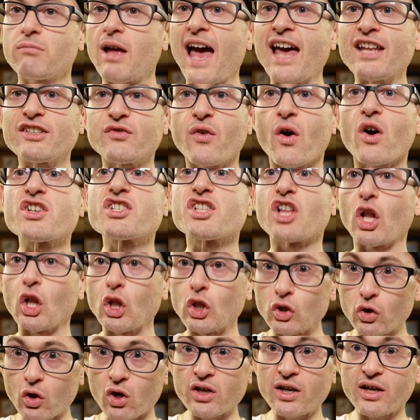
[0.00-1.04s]
as far as
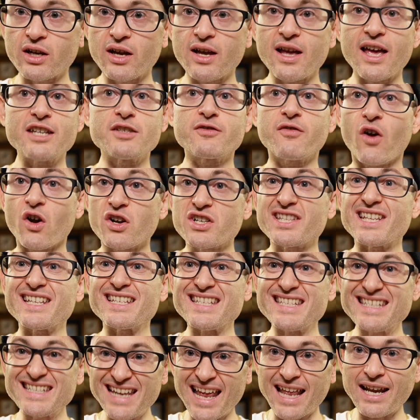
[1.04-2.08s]
the
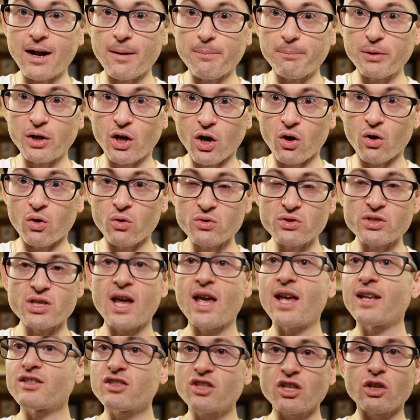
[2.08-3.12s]
setup goes,
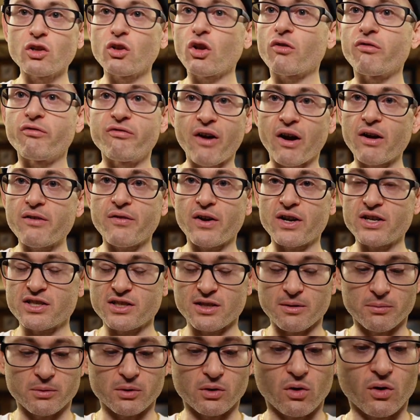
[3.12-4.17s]
it's going to look very, very
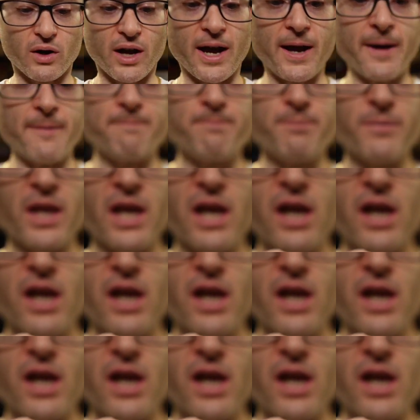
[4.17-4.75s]
similar, okay?